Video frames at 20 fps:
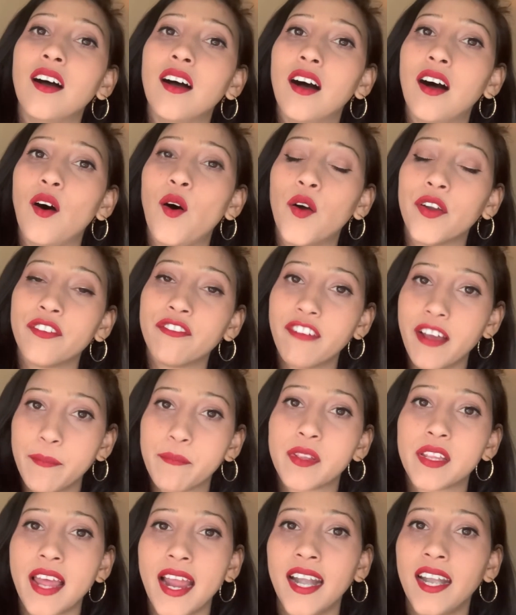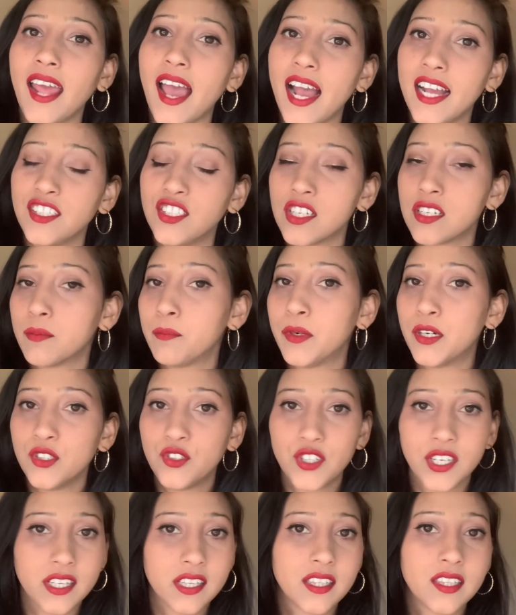on website, I just
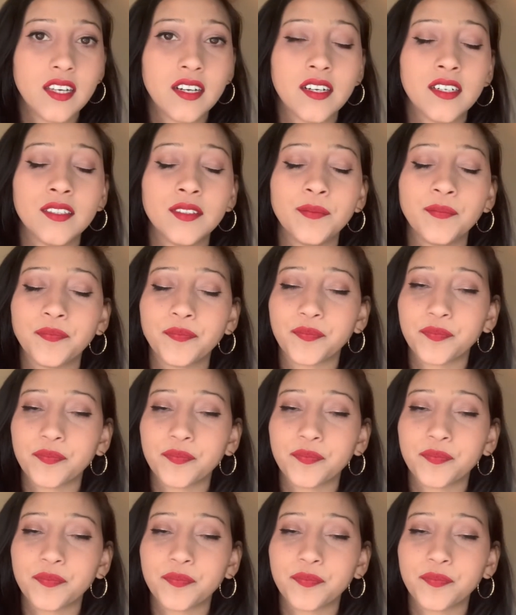purchased the